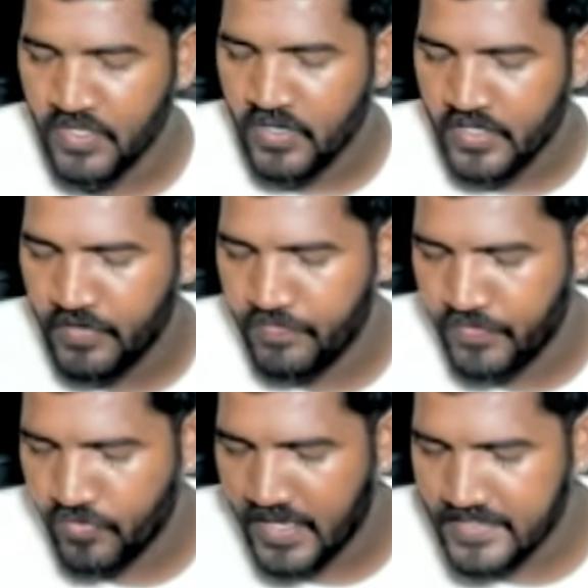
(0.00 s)
If
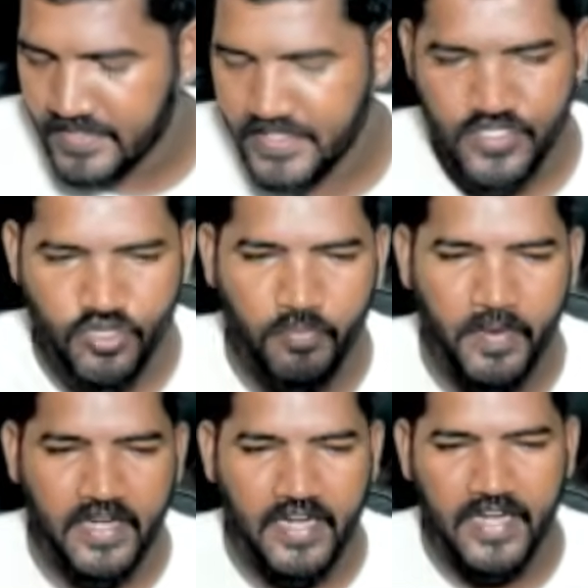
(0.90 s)
your answer is
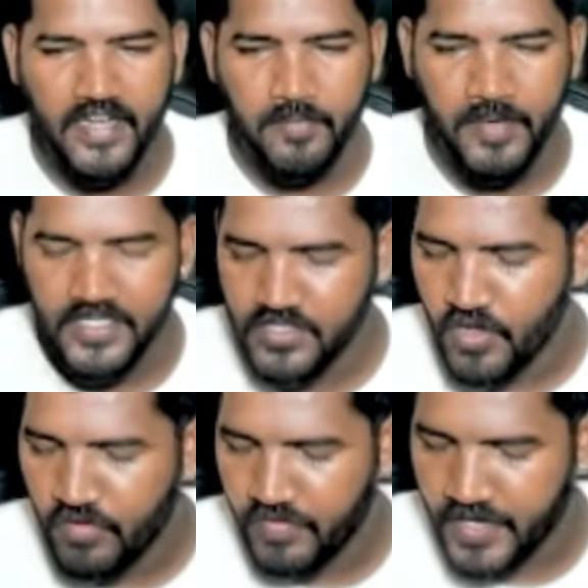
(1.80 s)
0.99 means
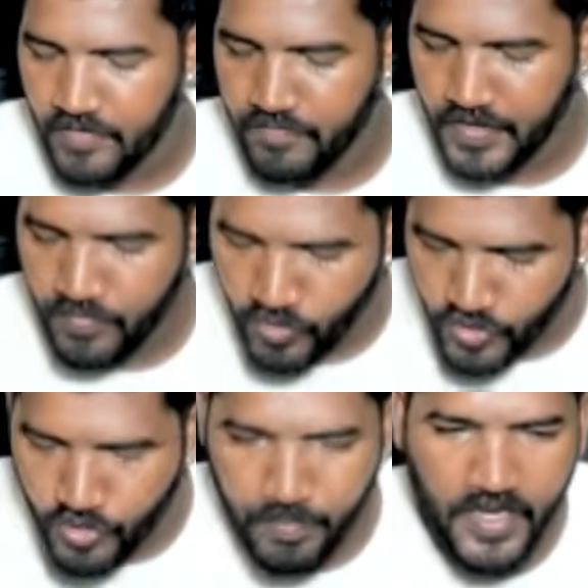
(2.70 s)
for every 1
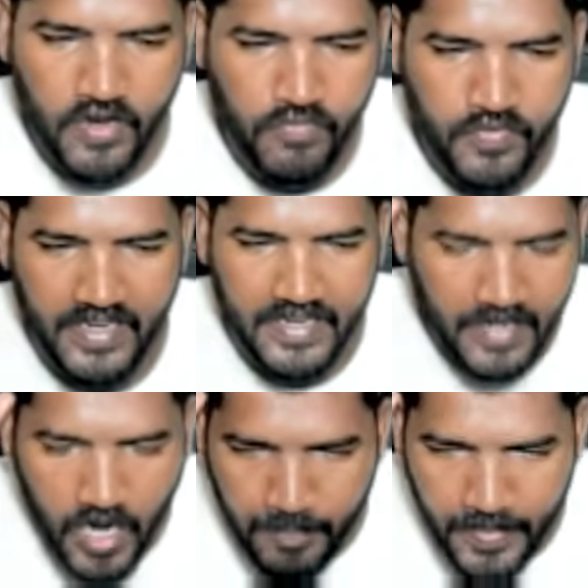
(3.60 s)
rupee of
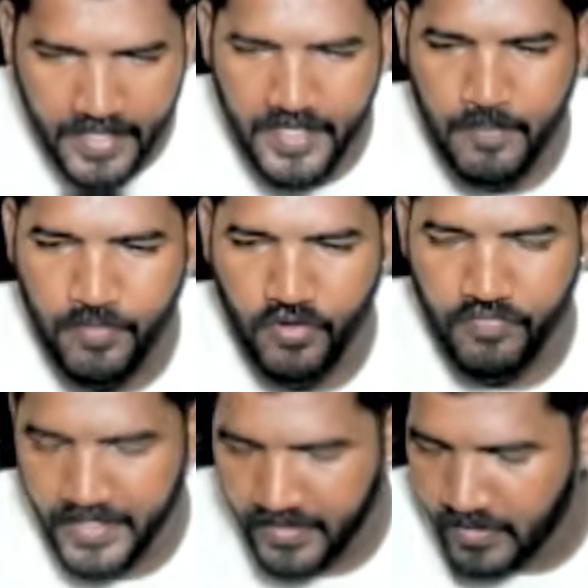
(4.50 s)
operating
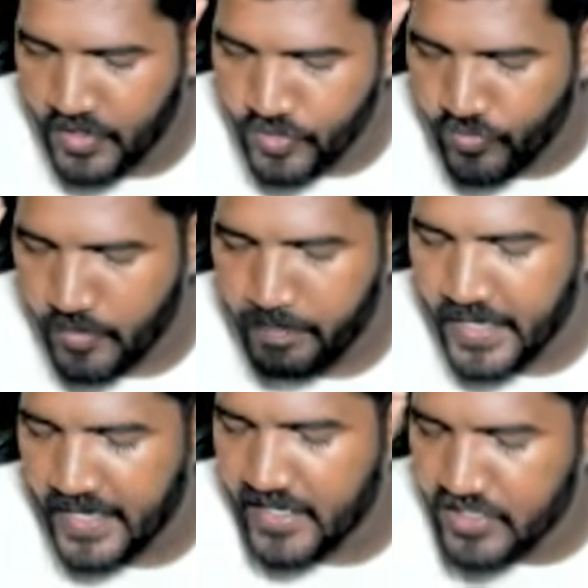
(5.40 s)
profit, you are
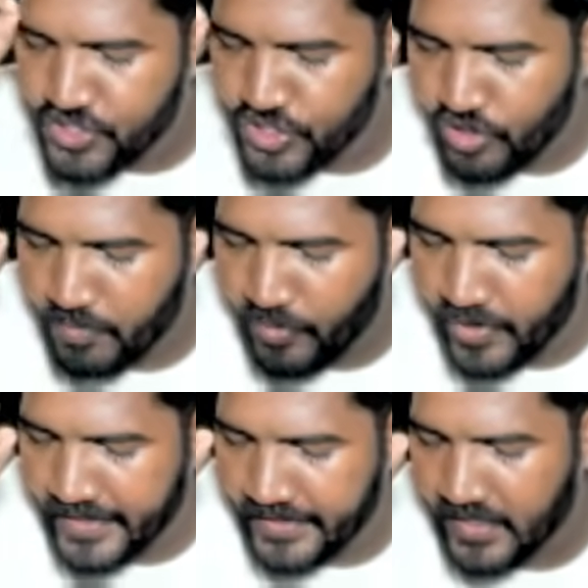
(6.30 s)
paying
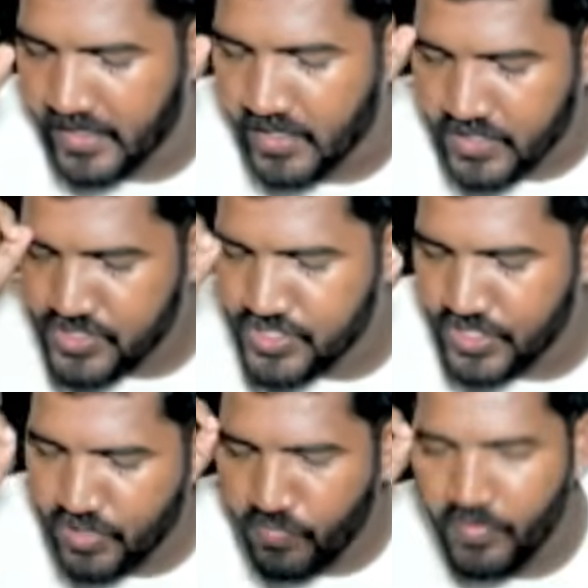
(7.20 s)

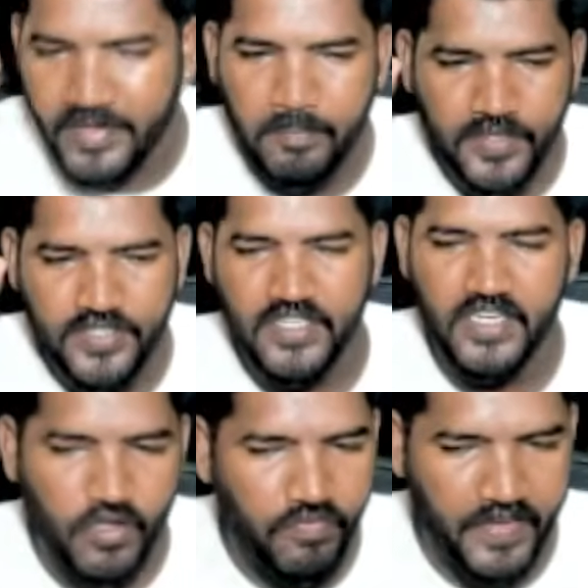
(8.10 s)
0.01%
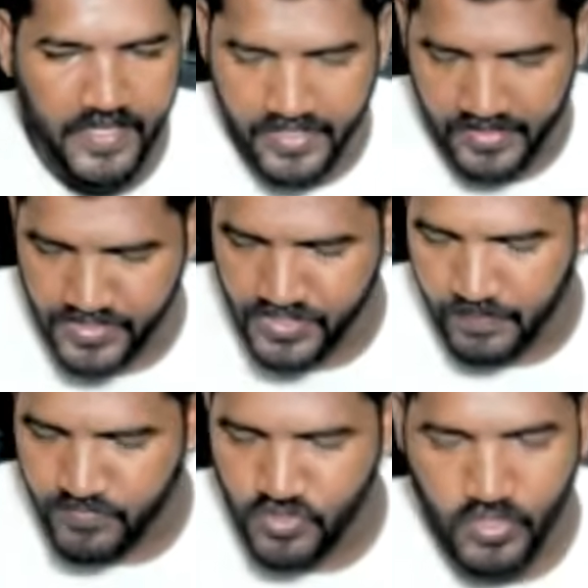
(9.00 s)
of interest.
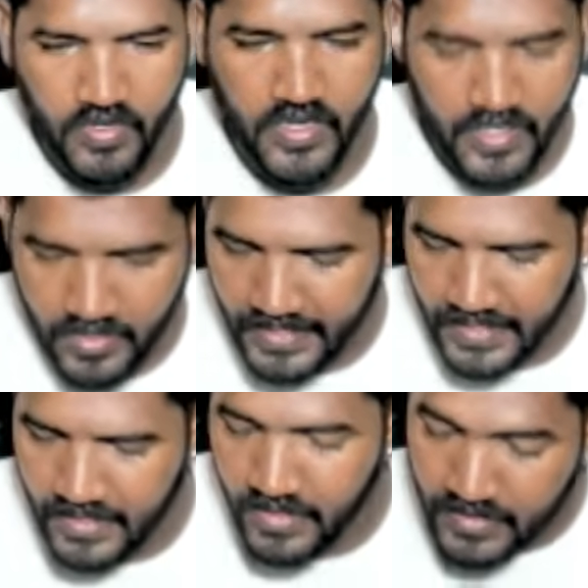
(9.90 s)
So you are earning
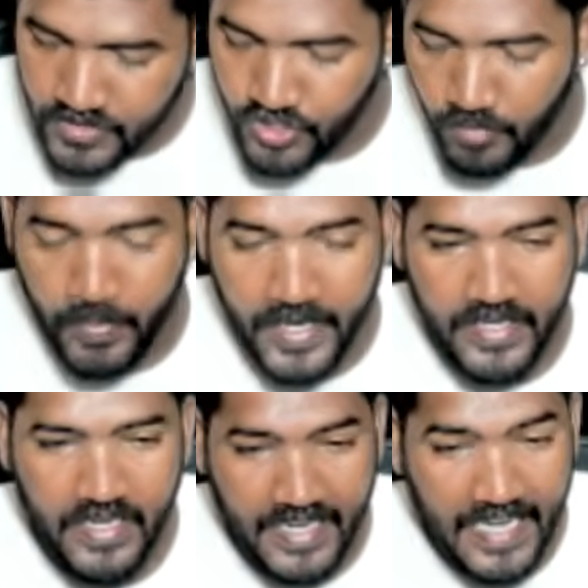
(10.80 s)

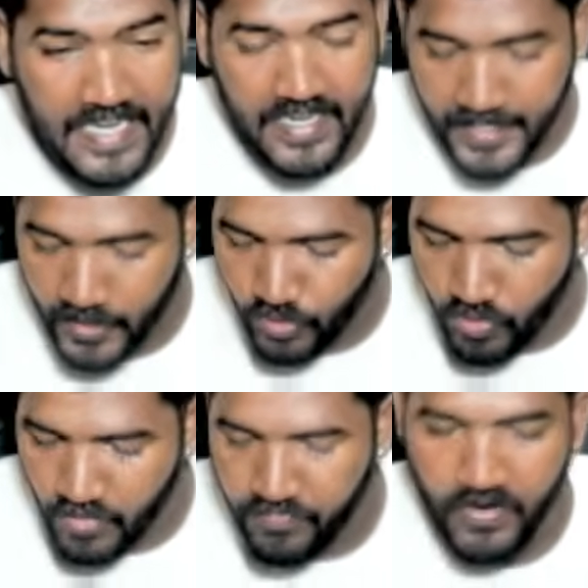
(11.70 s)
0.992
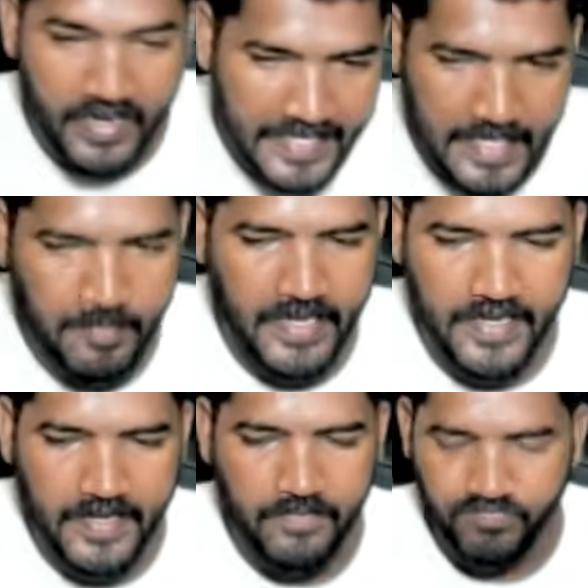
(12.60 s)
of
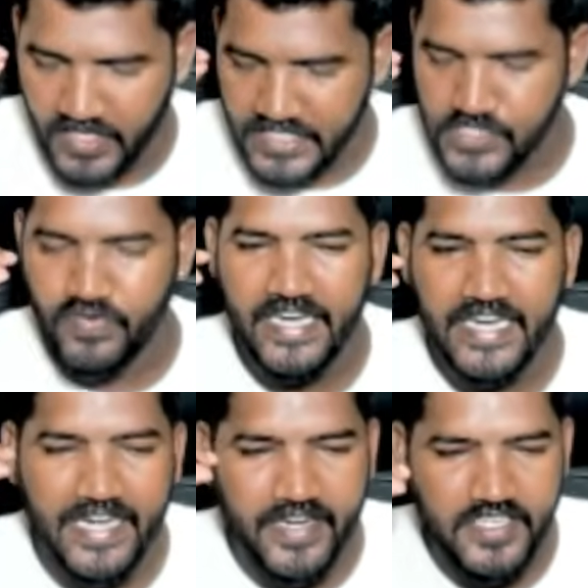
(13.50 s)
EBT. That's why
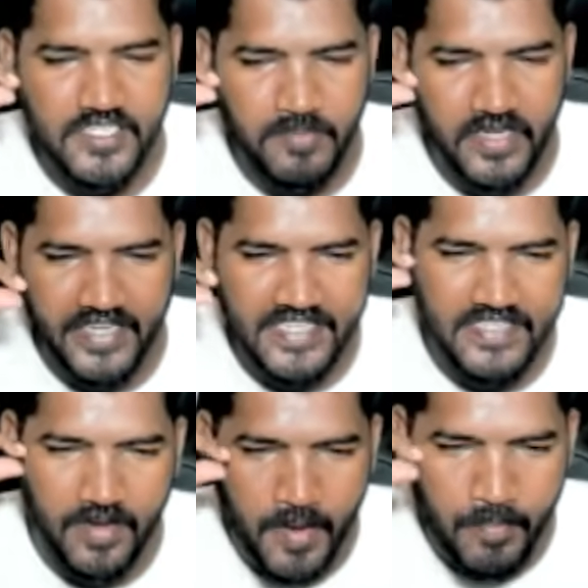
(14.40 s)
interest burden is
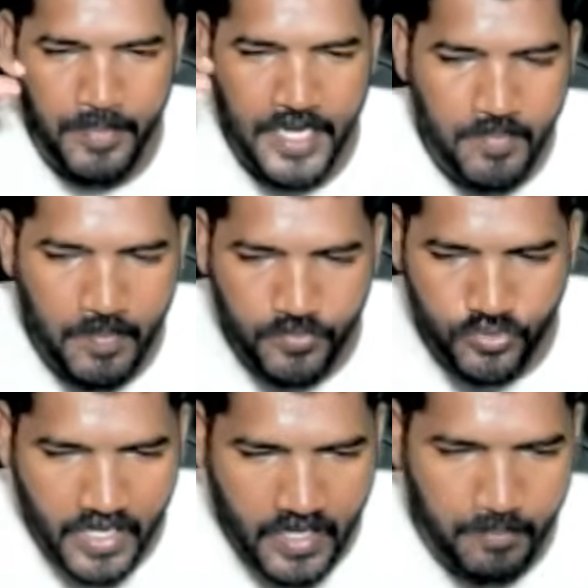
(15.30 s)
minimum to the
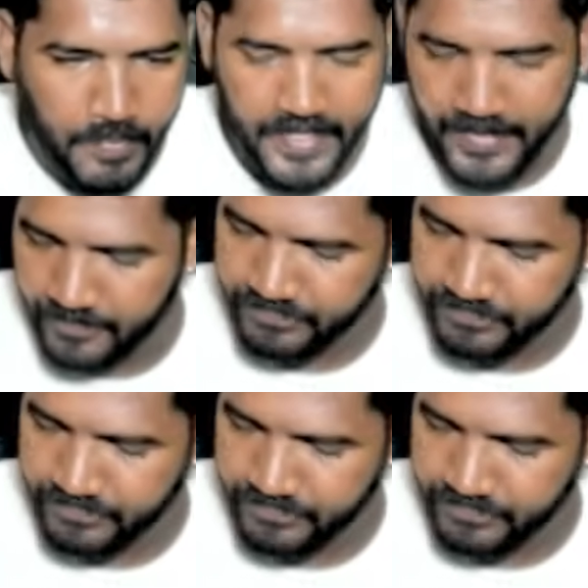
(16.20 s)
company.